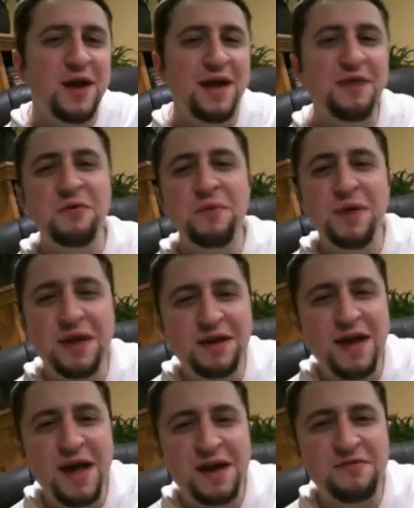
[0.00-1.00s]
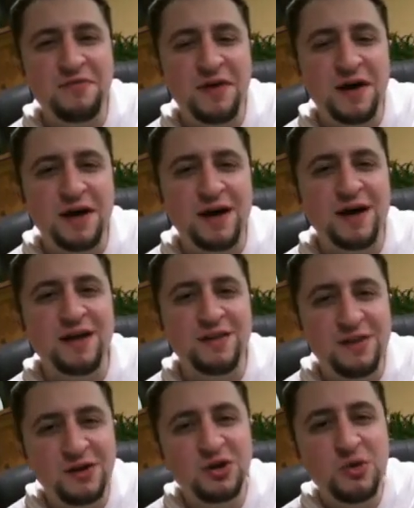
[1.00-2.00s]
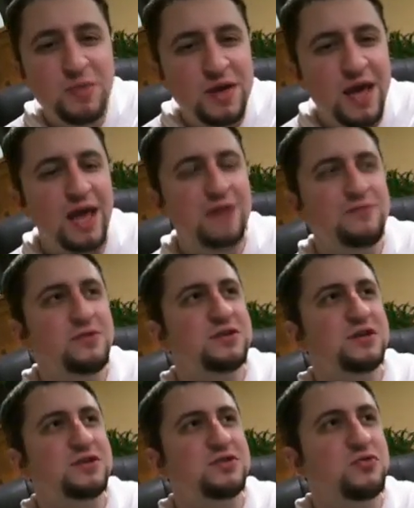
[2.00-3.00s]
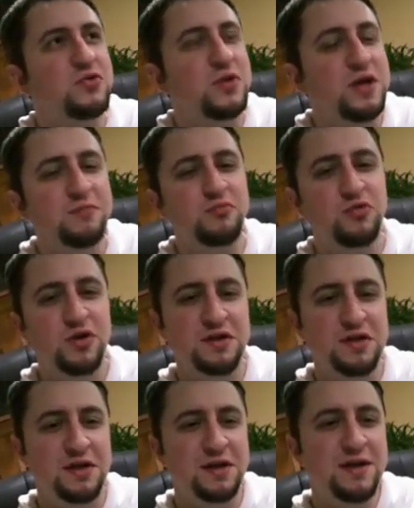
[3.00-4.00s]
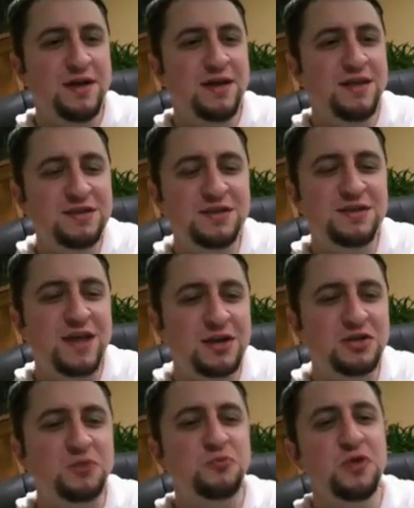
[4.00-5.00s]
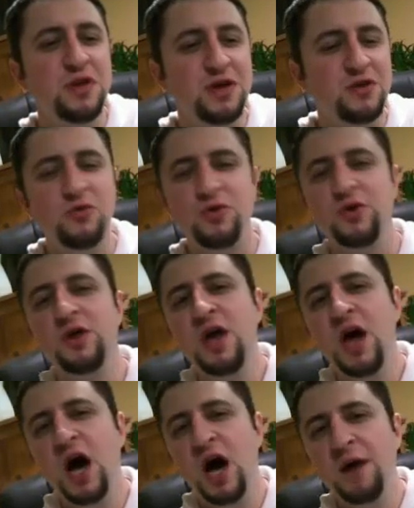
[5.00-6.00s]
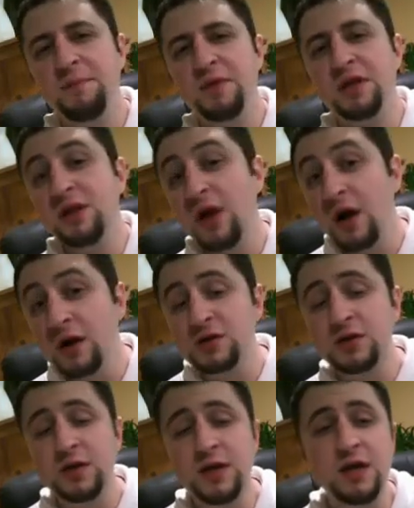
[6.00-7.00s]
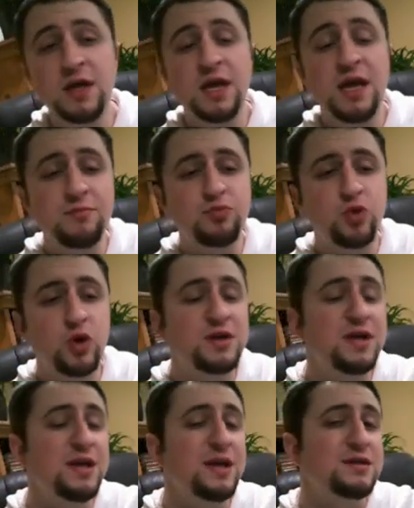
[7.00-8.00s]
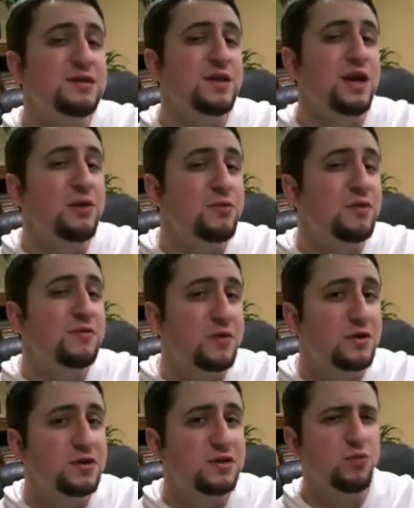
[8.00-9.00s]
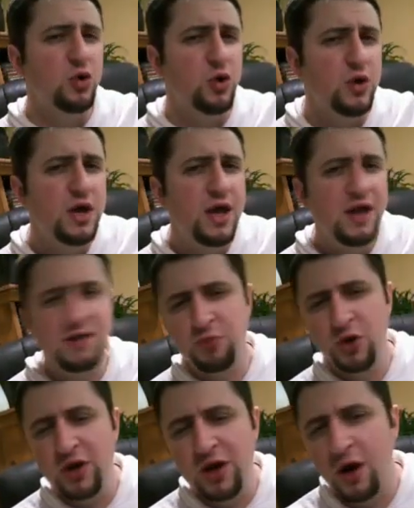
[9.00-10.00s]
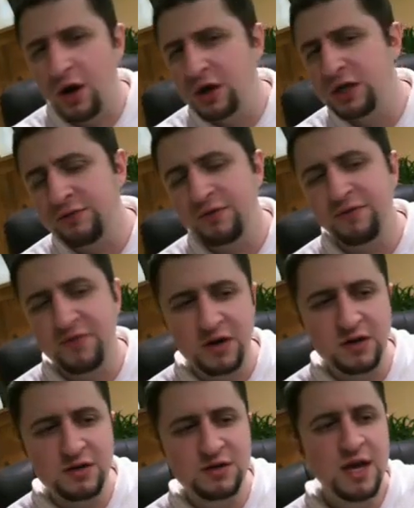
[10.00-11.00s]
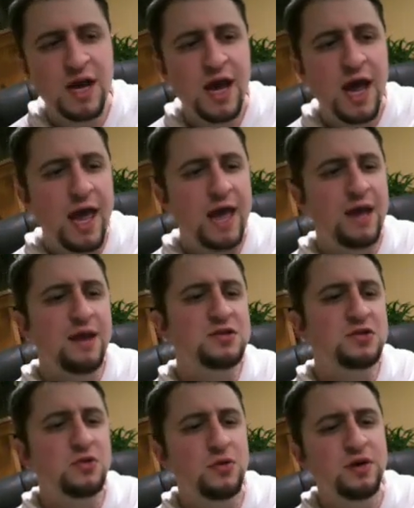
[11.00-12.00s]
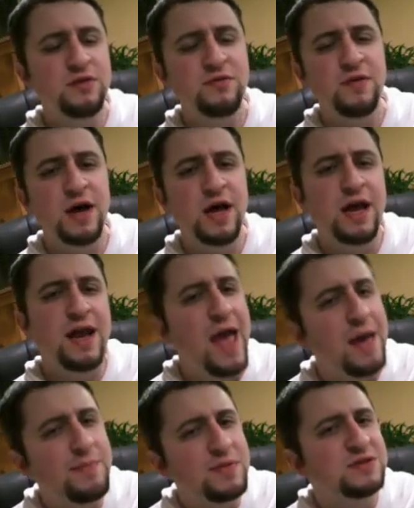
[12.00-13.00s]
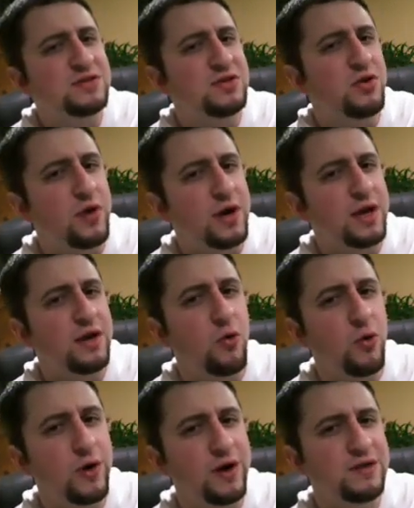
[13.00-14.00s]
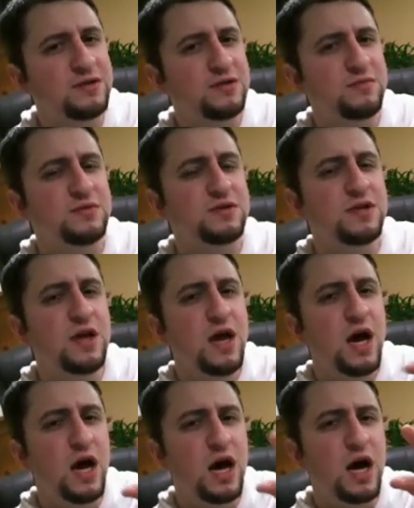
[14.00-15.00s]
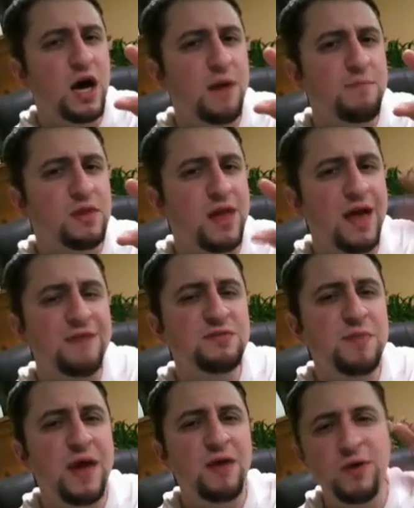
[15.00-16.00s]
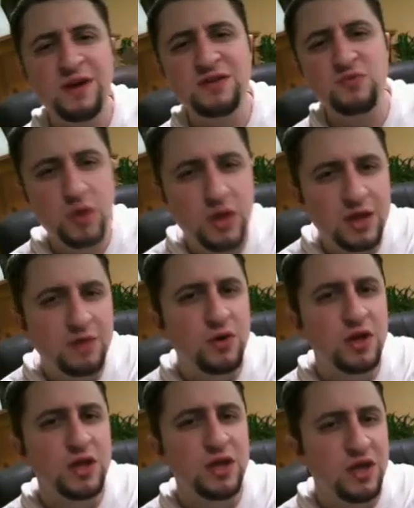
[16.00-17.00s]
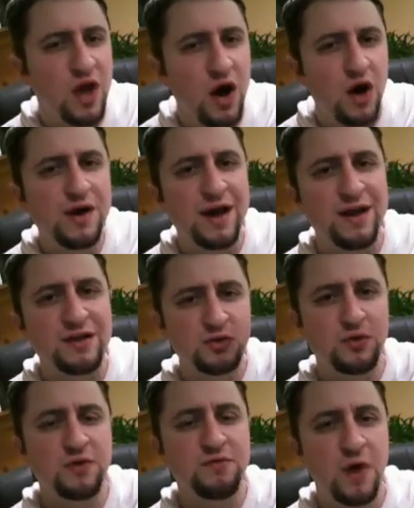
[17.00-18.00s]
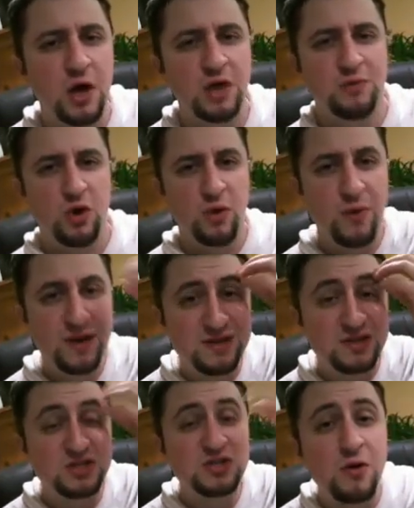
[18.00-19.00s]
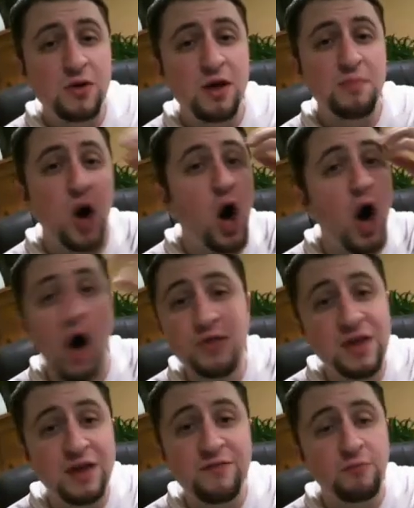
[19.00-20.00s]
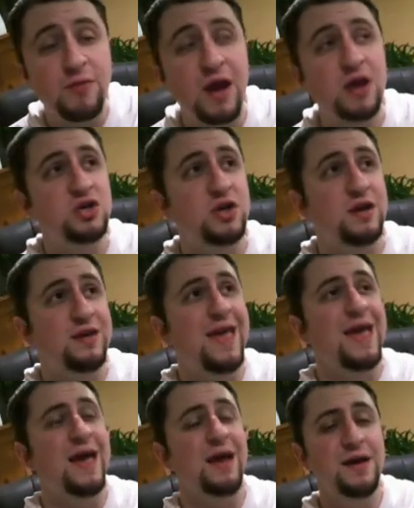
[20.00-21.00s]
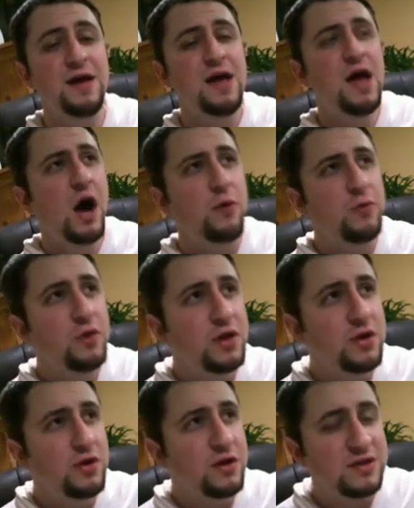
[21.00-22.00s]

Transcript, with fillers: way we can kind of uh, learn behaviors is through imprinting. This is actually really cool, um, but largely imprinting is irreversible. It's pretty hard to reverse, and it's sort of uh, it happens during an organism's um, lifespan when it's really, really young and it's sort of vulnerable. It wants to soak up all the information it can. A really good